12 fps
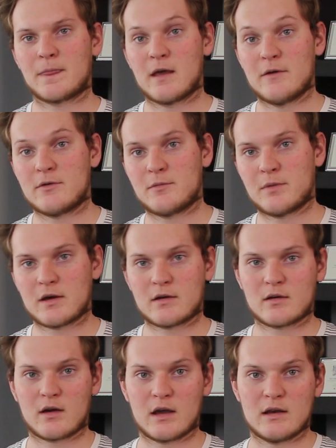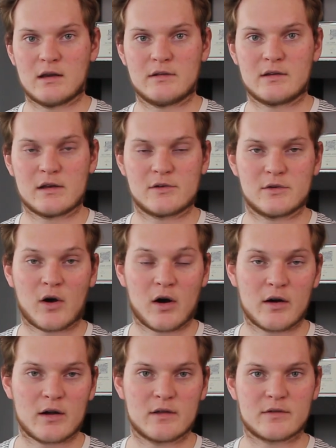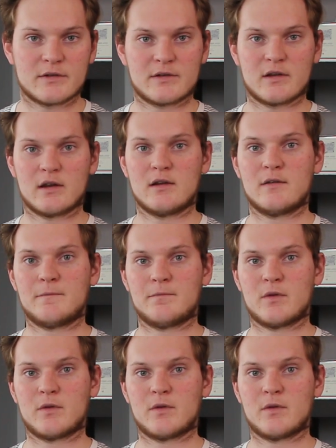If you pick a niche that you are interested in,